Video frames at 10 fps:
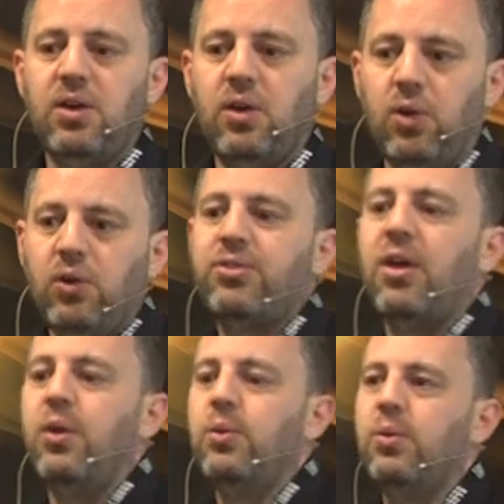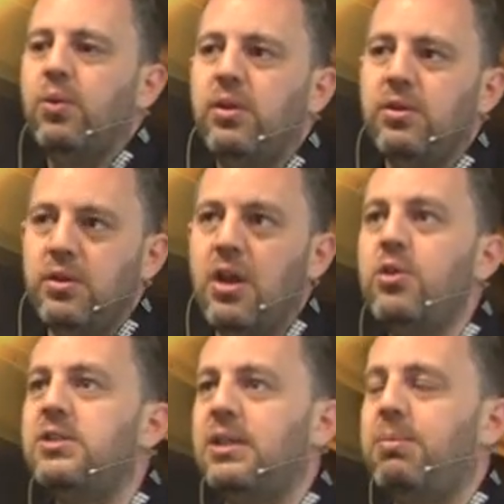also
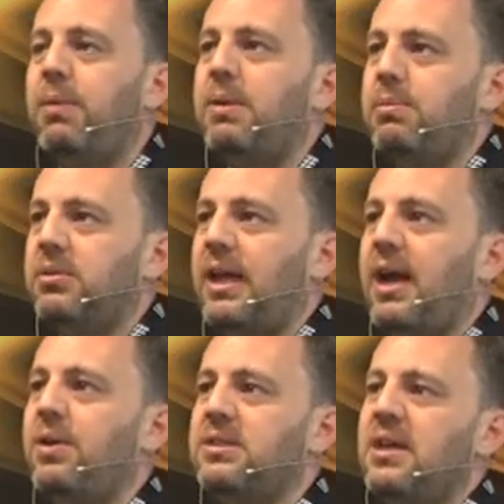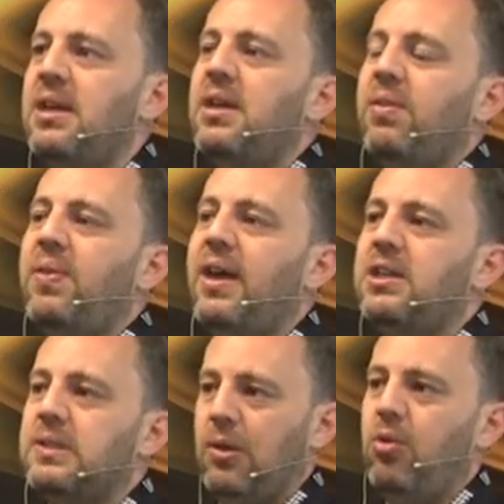noted by people now is there
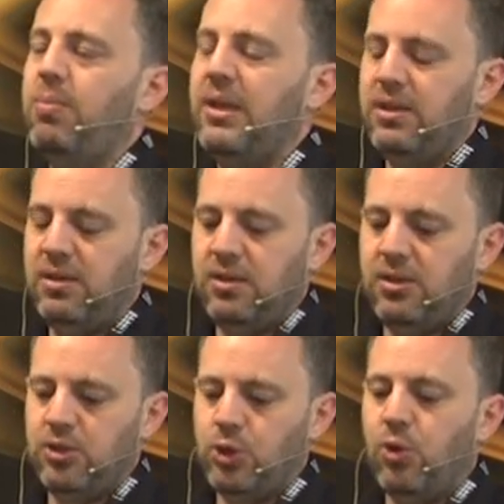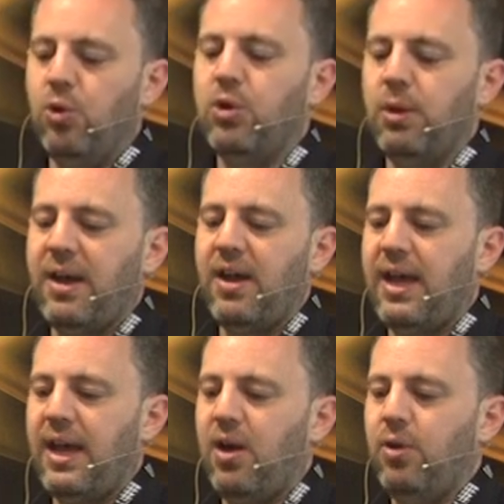has long been talk about
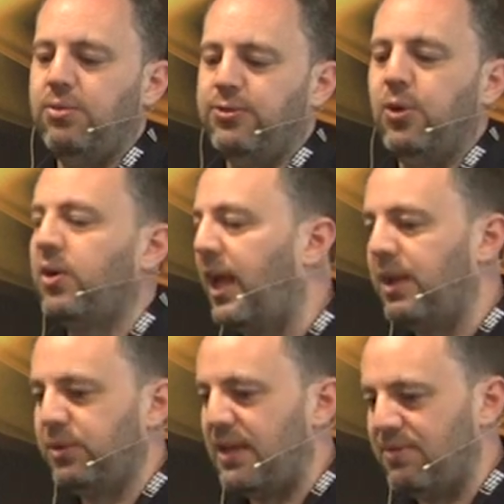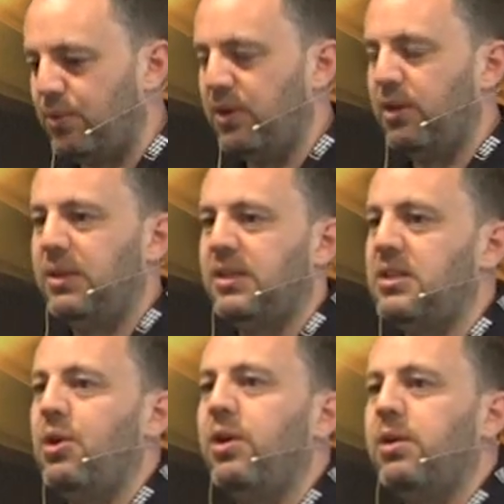how 4K would never work because
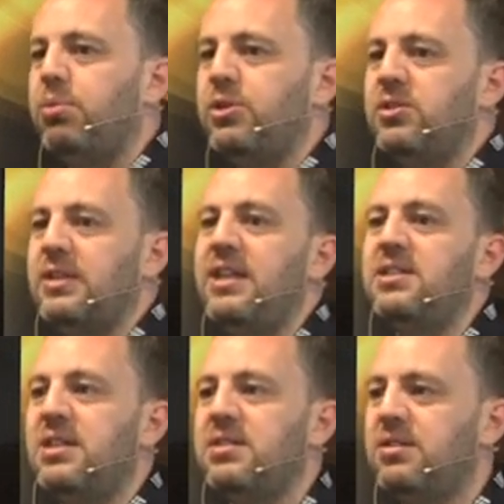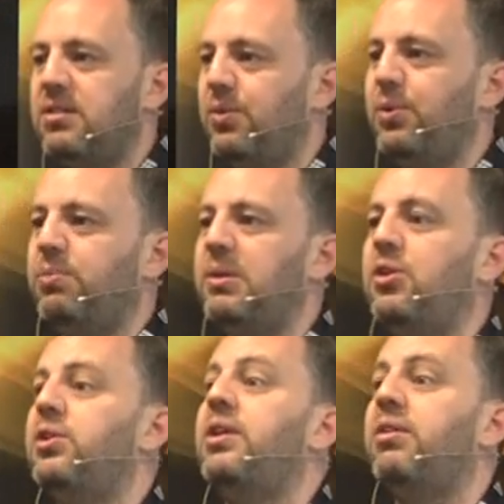no one can produce lenses that would be
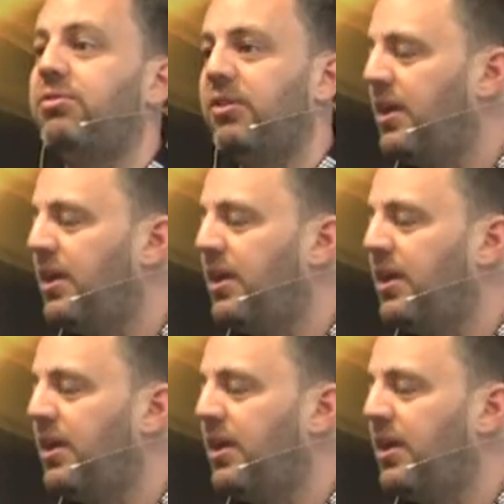good enough.